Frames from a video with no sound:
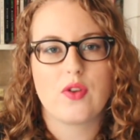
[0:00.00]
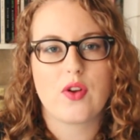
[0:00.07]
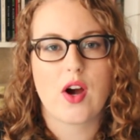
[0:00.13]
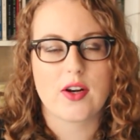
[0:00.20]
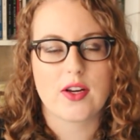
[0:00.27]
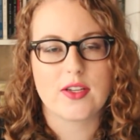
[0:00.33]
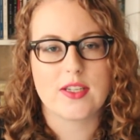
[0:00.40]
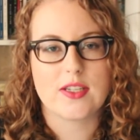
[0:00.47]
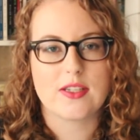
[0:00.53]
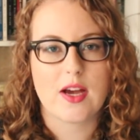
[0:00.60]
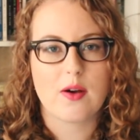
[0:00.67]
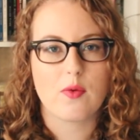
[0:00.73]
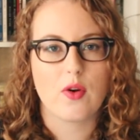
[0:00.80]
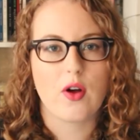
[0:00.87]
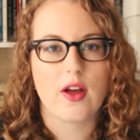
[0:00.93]
audiences
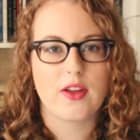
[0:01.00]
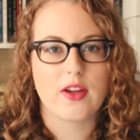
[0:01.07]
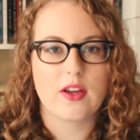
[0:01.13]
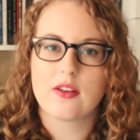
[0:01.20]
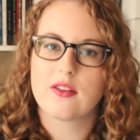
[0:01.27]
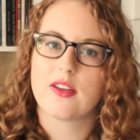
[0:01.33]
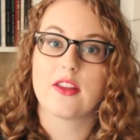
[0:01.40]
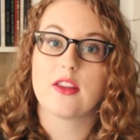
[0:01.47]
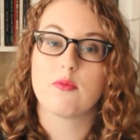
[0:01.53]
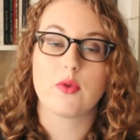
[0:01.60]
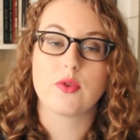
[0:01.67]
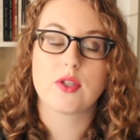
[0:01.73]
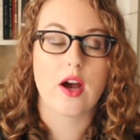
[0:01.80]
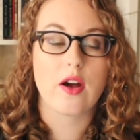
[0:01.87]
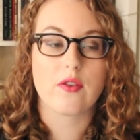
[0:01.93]
that will, I think, get the
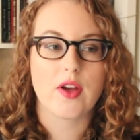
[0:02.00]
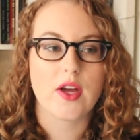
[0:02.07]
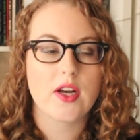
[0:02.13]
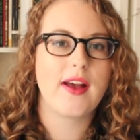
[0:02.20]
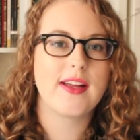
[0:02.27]
most out of it.